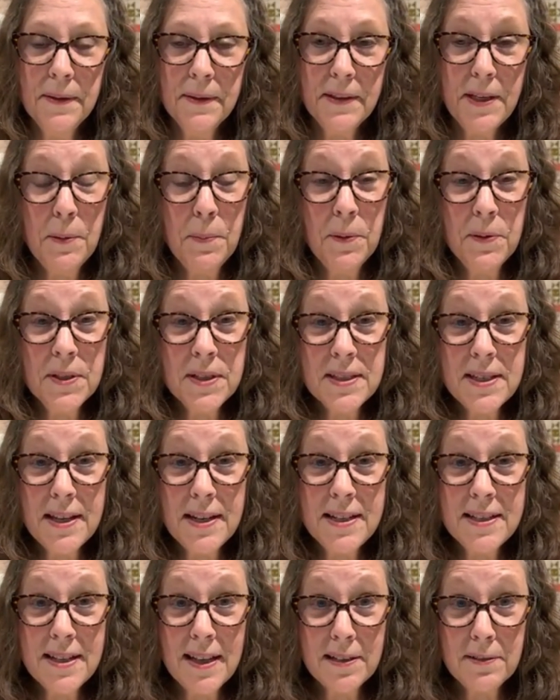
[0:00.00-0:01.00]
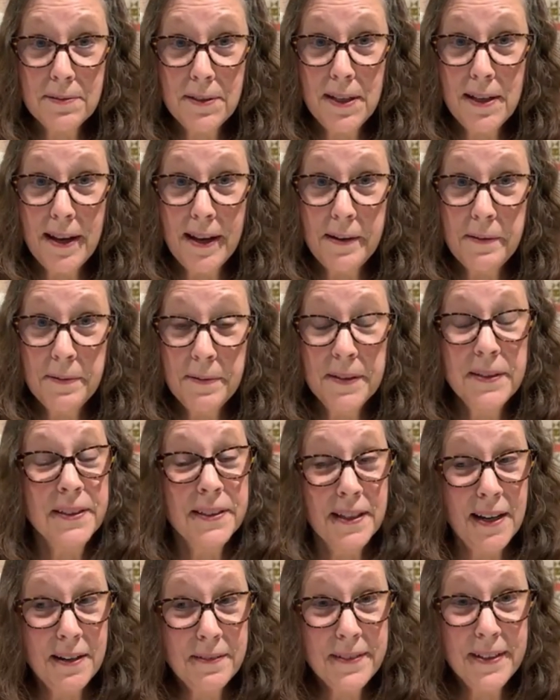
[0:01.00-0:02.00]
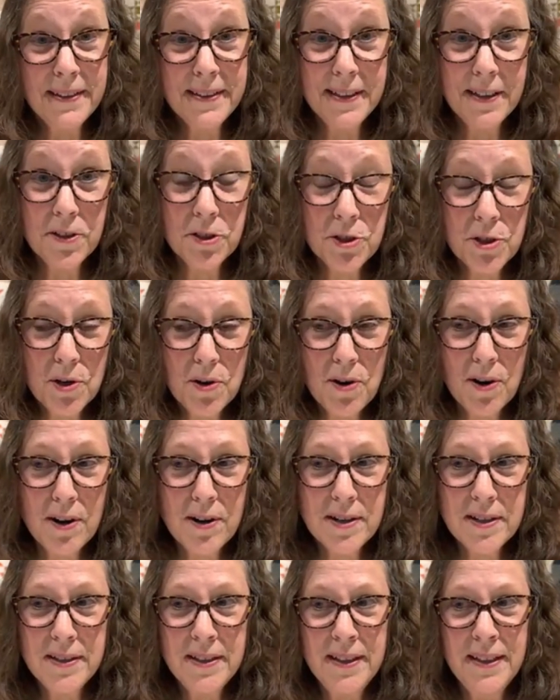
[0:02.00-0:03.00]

Keep on the Sunny Side of Life. And I've got that chart.